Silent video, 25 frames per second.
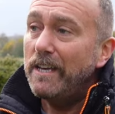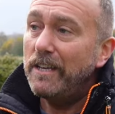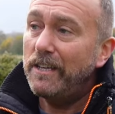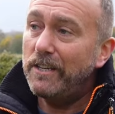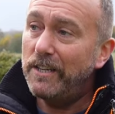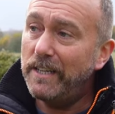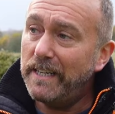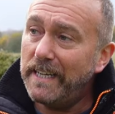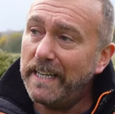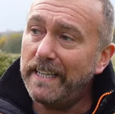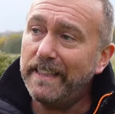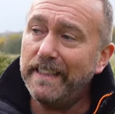
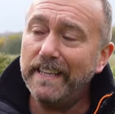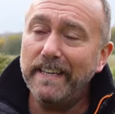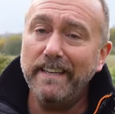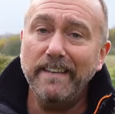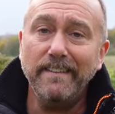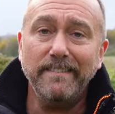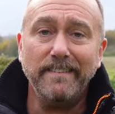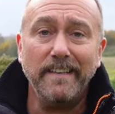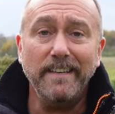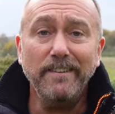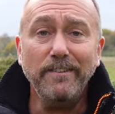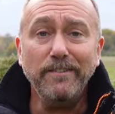You need
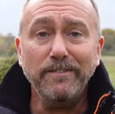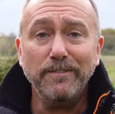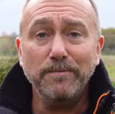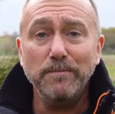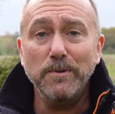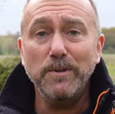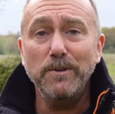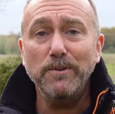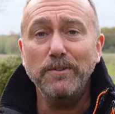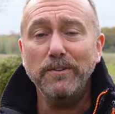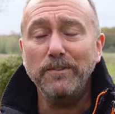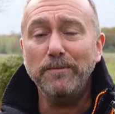these as
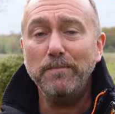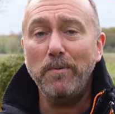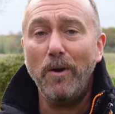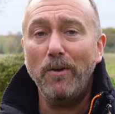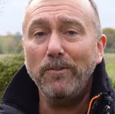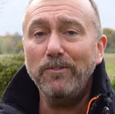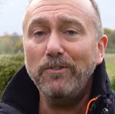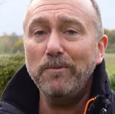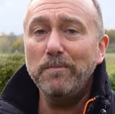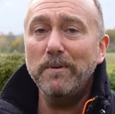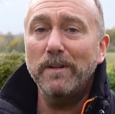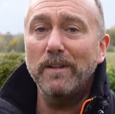smooth as
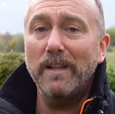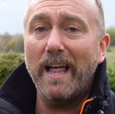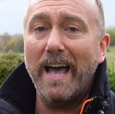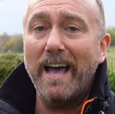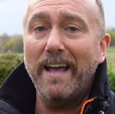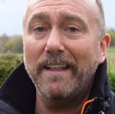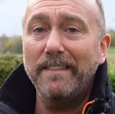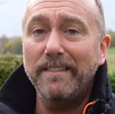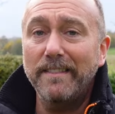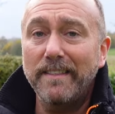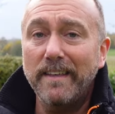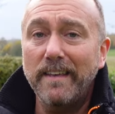possible,
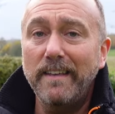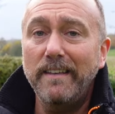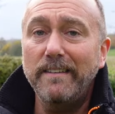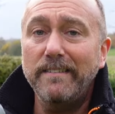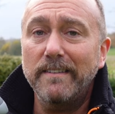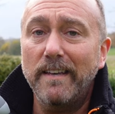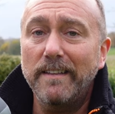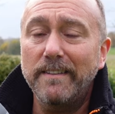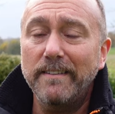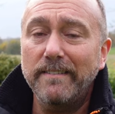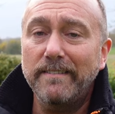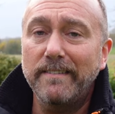and
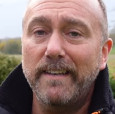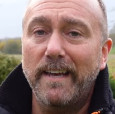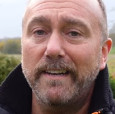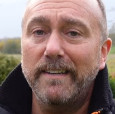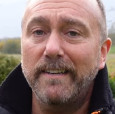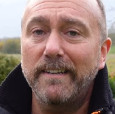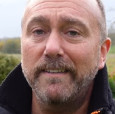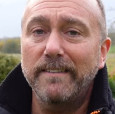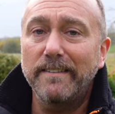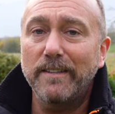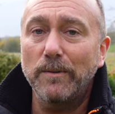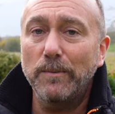these are the
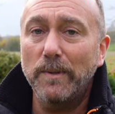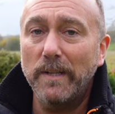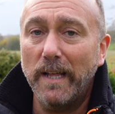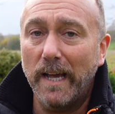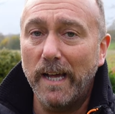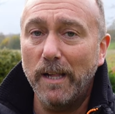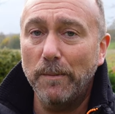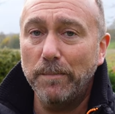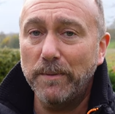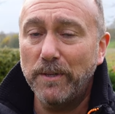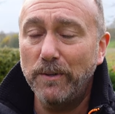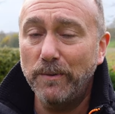settings that will
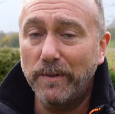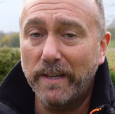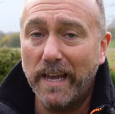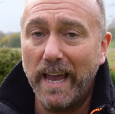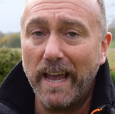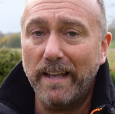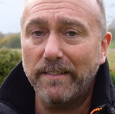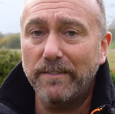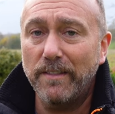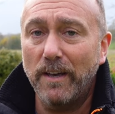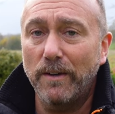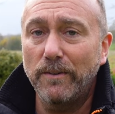help you
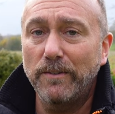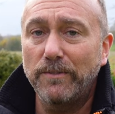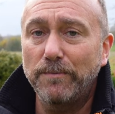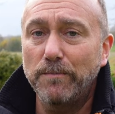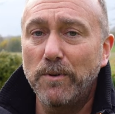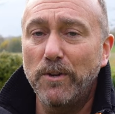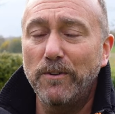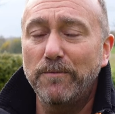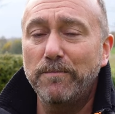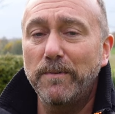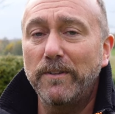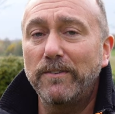get those
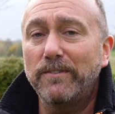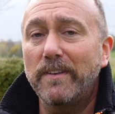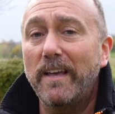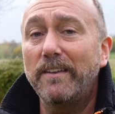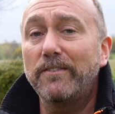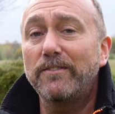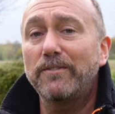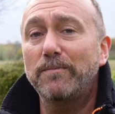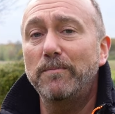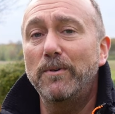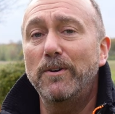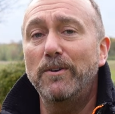movements
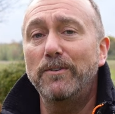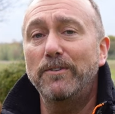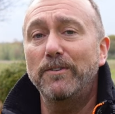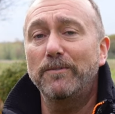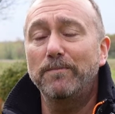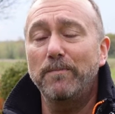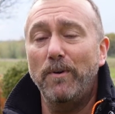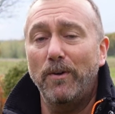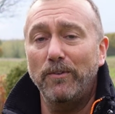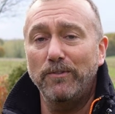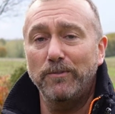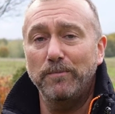as smooth
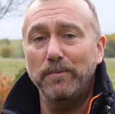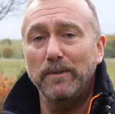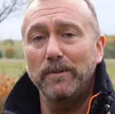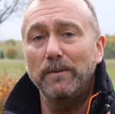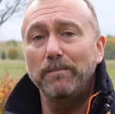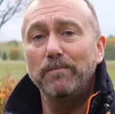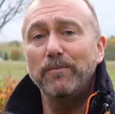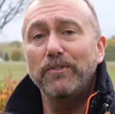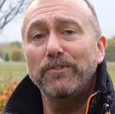as possible.